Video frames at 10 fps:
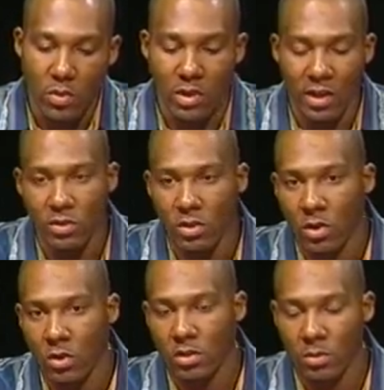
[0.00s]
When I used to
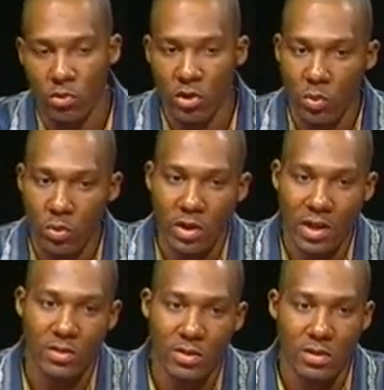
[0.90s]
go to Brentwood, I
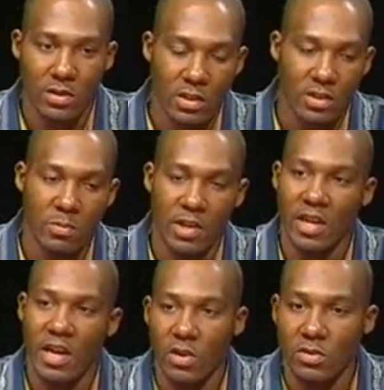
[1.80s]
used to see these big
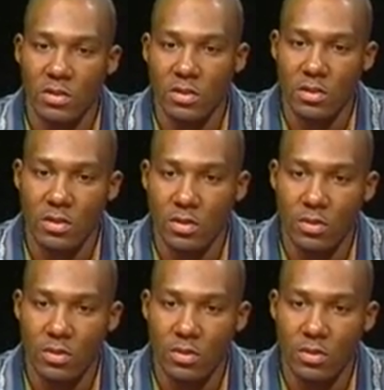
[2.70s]
houses,